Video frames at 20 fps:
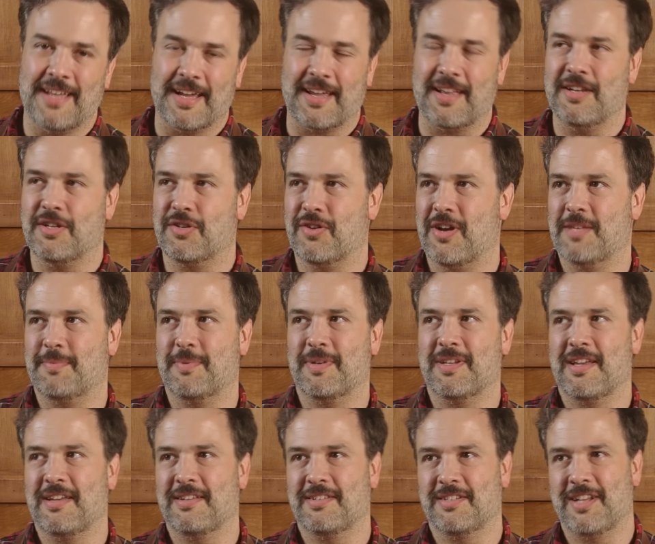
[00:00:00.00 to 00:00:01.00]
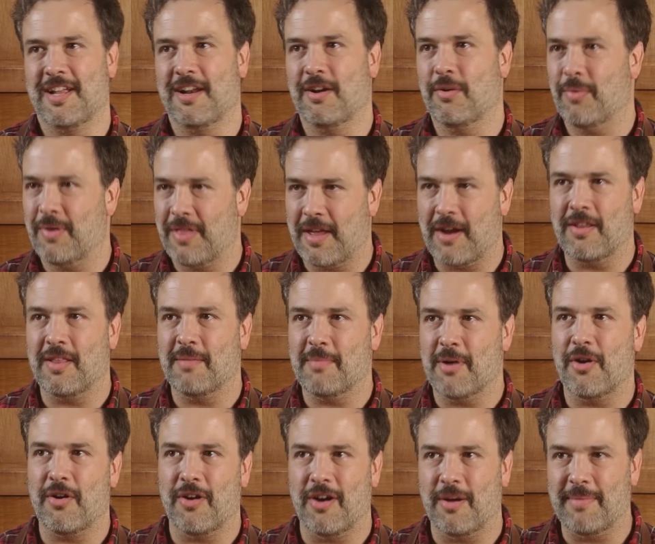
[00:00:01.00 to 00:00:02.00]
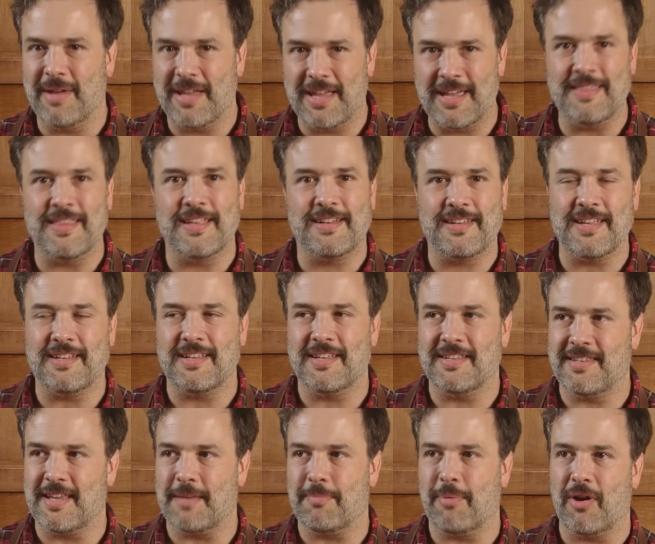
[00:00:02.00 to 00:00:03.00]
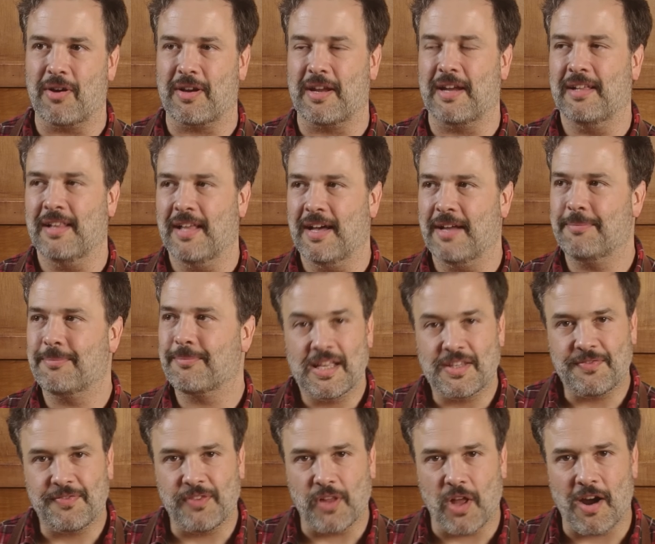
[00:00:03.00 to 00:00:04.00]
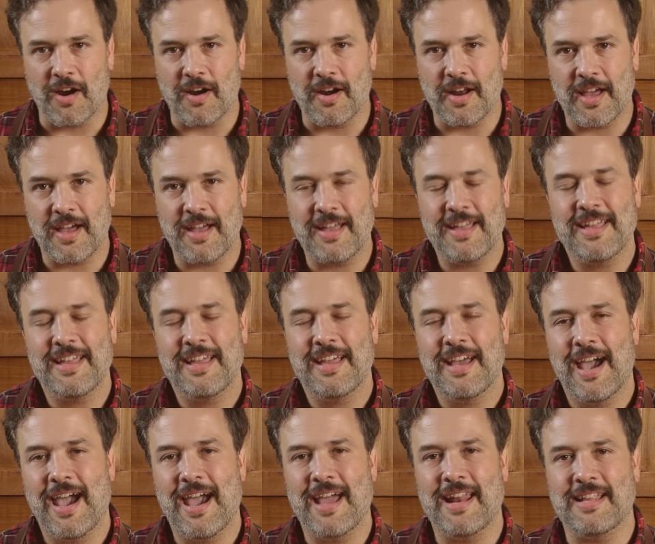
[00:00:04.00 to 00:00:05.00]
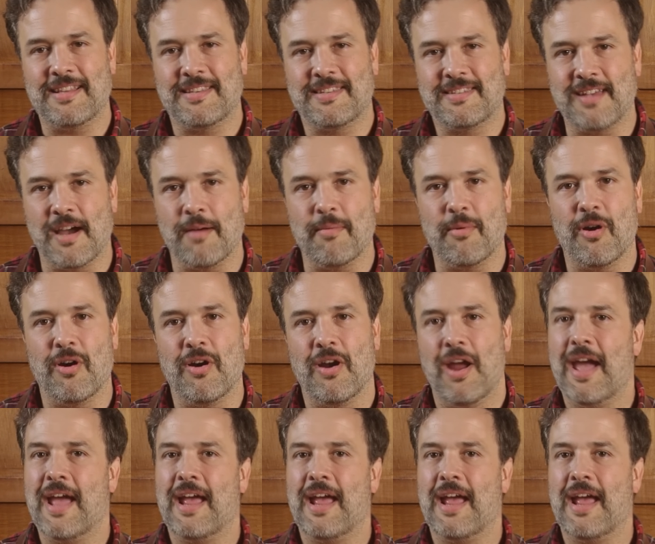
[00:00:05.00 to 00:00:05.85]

the Ticket and Transportation Center. We're there in the motorhome in the TTC parking lot. It's Florida and it's summer,